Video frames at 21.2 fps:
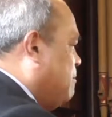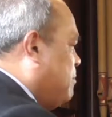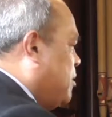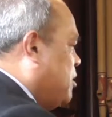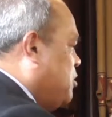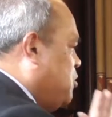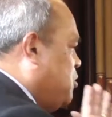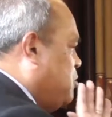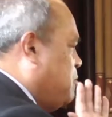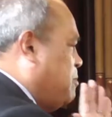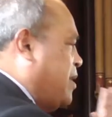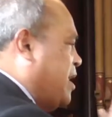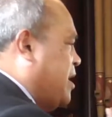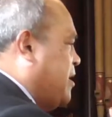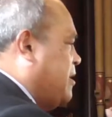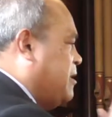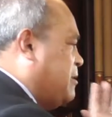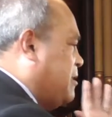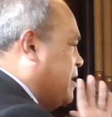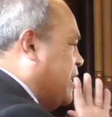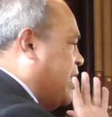but you
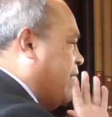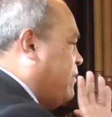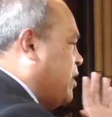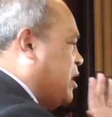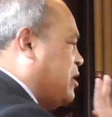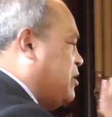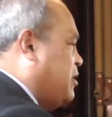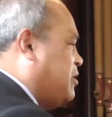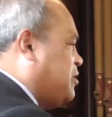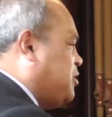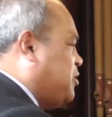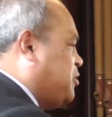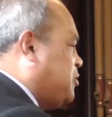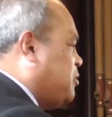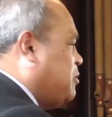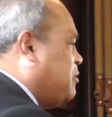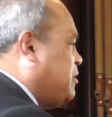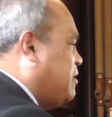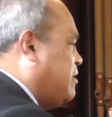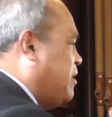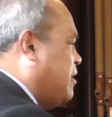may not have
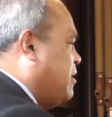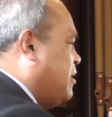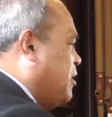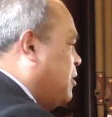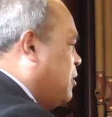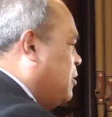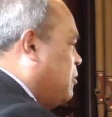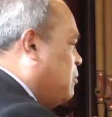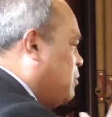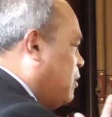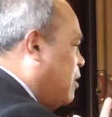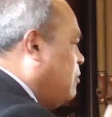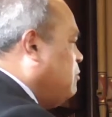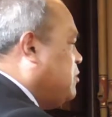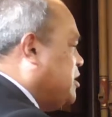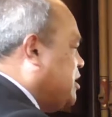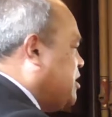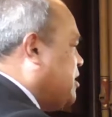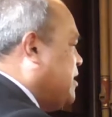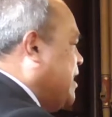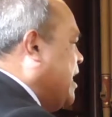understood what
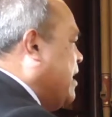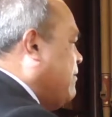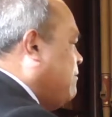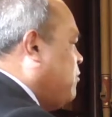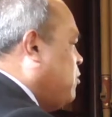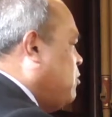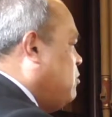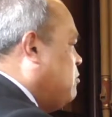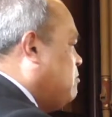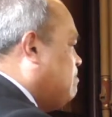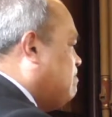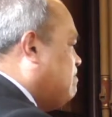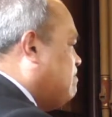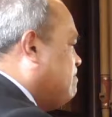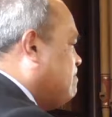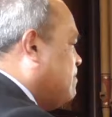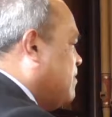was in that form.